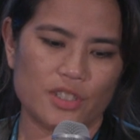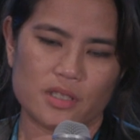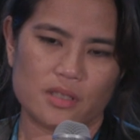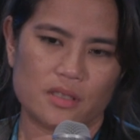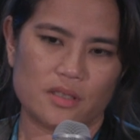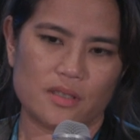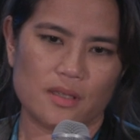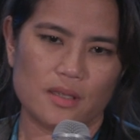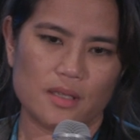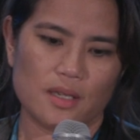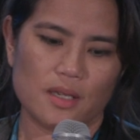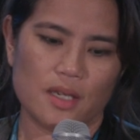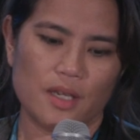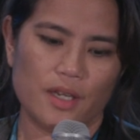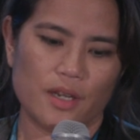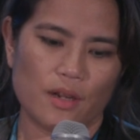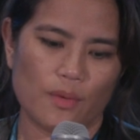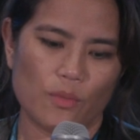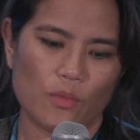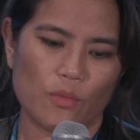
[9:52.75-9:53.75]
I just,
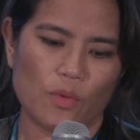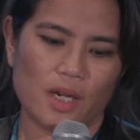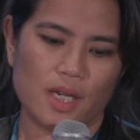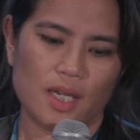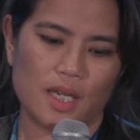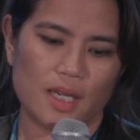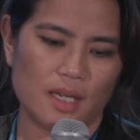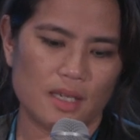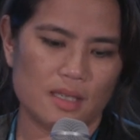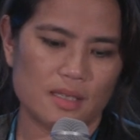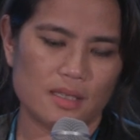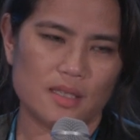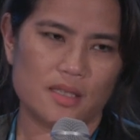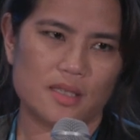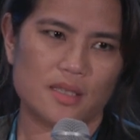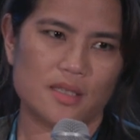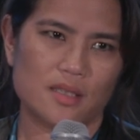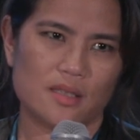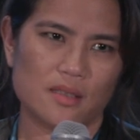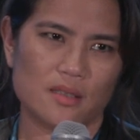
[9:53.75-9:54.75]
you know, what it is
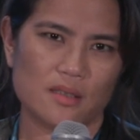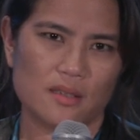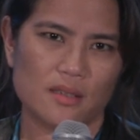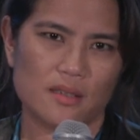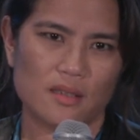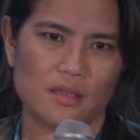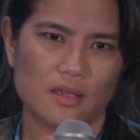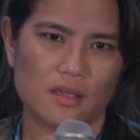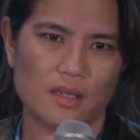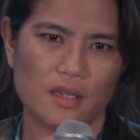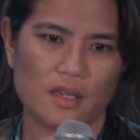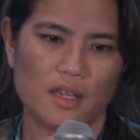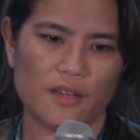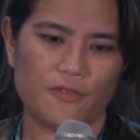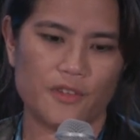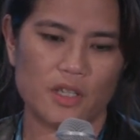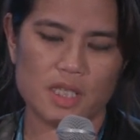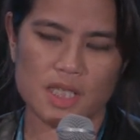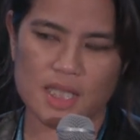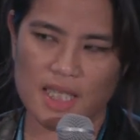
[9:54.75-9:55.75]
is
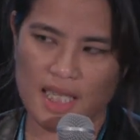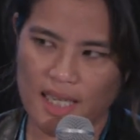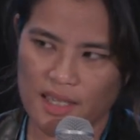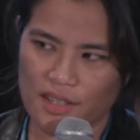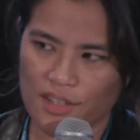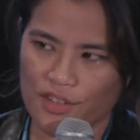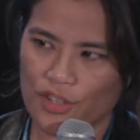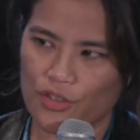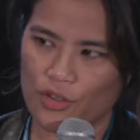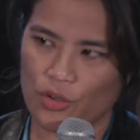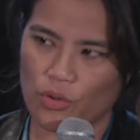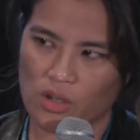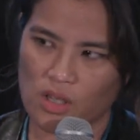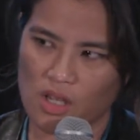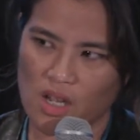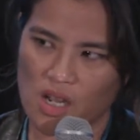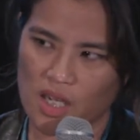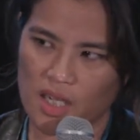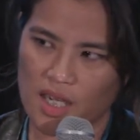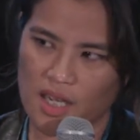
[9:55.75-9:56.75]
if you stand at the
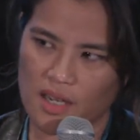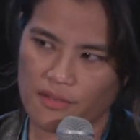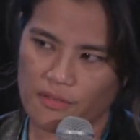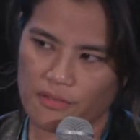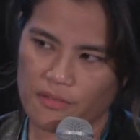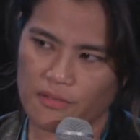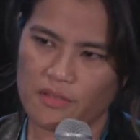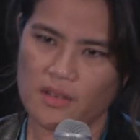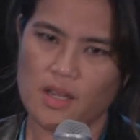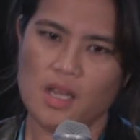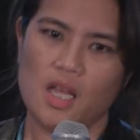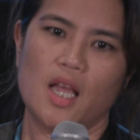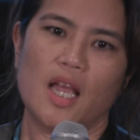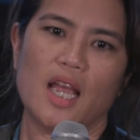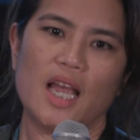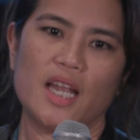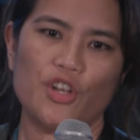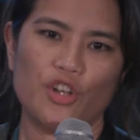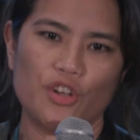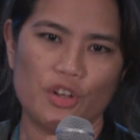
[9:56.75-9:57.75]
door long enough
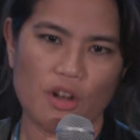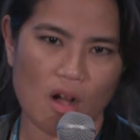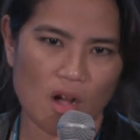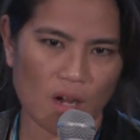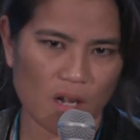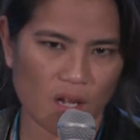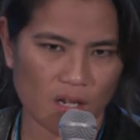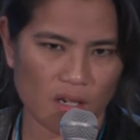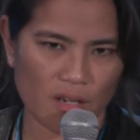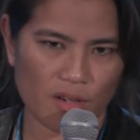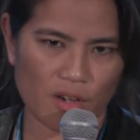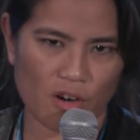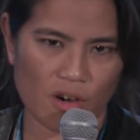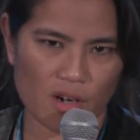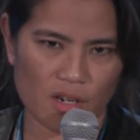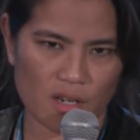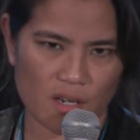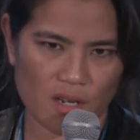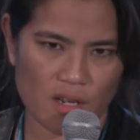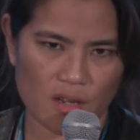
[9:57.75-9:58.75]
and you knock on it
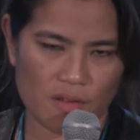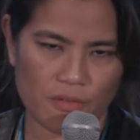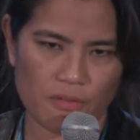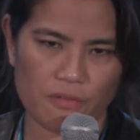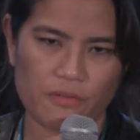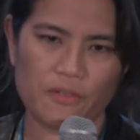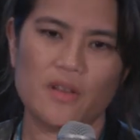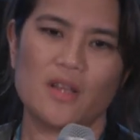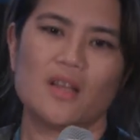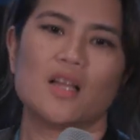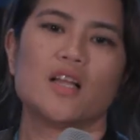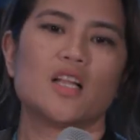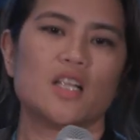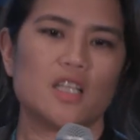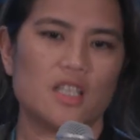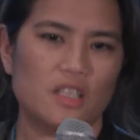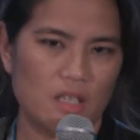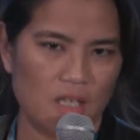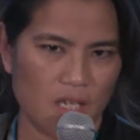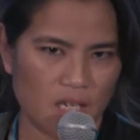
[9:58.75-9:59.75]
hard enough,
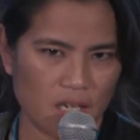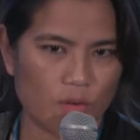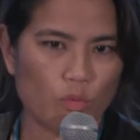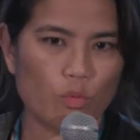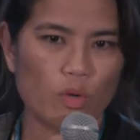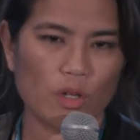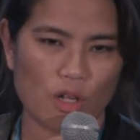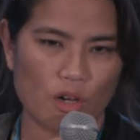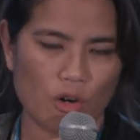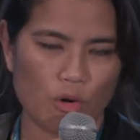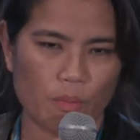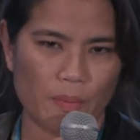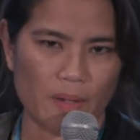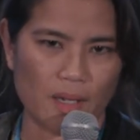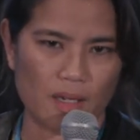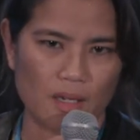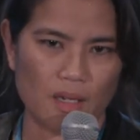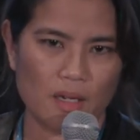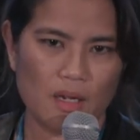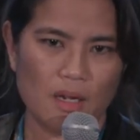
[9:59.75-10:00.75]
it will
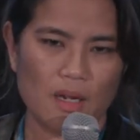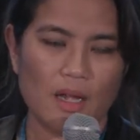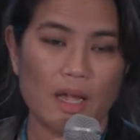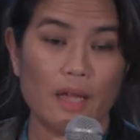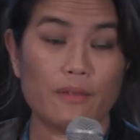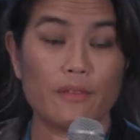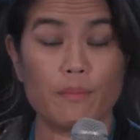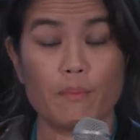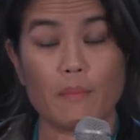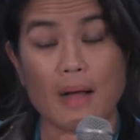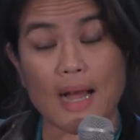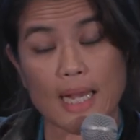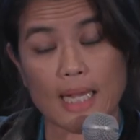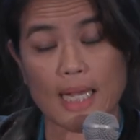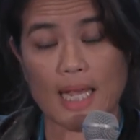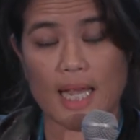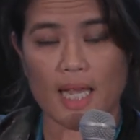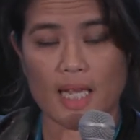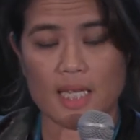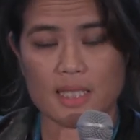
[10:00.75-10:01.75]
open. And in
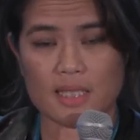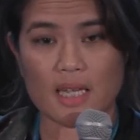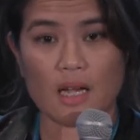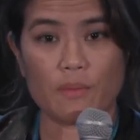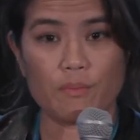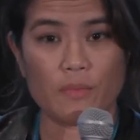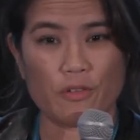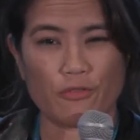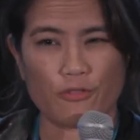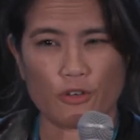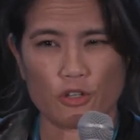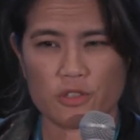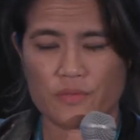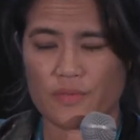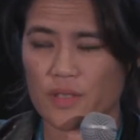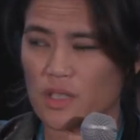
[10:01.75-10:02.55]
my case, I'm the